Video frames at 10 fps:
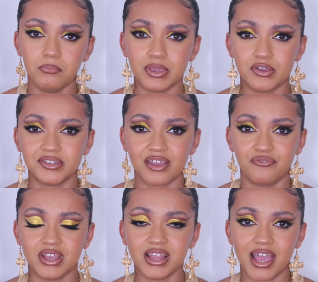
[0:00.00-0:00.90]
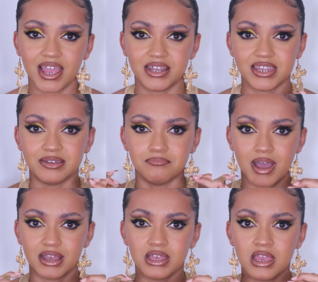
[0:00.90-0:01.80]
because I feel like I need
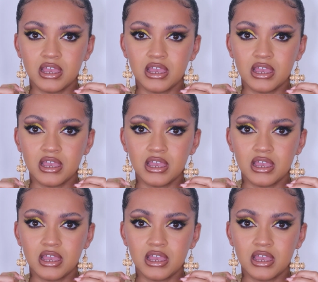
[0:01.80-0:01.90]
matte